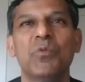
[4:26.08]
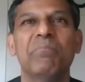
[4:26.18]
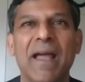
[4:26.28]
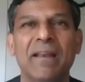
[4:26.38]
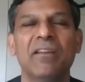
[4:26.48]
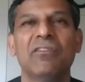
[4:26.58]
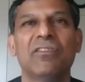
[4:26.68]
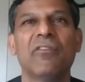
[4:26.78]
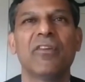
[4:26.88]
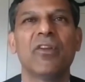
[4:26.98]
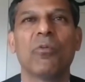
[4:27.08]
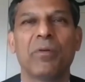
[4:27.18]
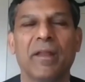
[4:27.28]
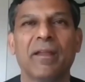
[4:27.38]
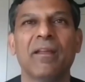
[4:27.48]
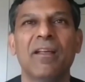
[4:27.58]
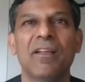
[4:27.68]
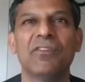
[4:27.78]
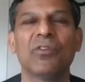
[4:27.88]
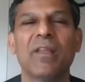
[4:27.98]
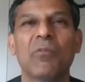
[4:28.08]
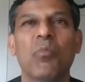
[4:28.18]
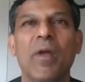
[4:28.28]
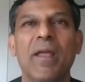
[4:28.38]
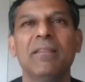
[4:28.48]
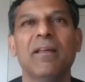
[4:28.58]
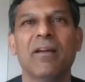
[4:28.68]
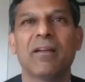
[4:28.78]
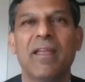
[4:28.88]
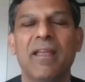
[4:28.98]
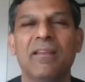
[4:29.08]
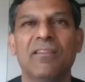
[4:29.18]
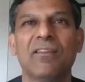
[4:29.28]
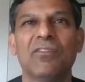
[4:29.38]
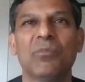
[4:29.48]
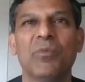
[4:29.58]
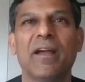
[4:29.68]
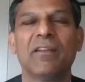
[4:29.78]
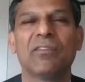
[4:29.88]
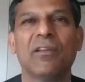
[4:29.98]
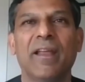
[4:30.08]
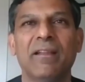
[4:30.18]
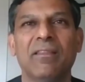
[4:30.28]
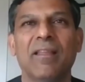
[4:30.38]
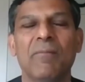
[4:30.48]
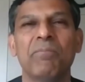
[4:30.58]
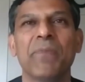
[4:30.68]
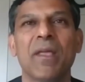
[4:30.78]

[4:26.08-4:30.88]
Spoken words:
manage the reopening so that when there are cases, we isolate them.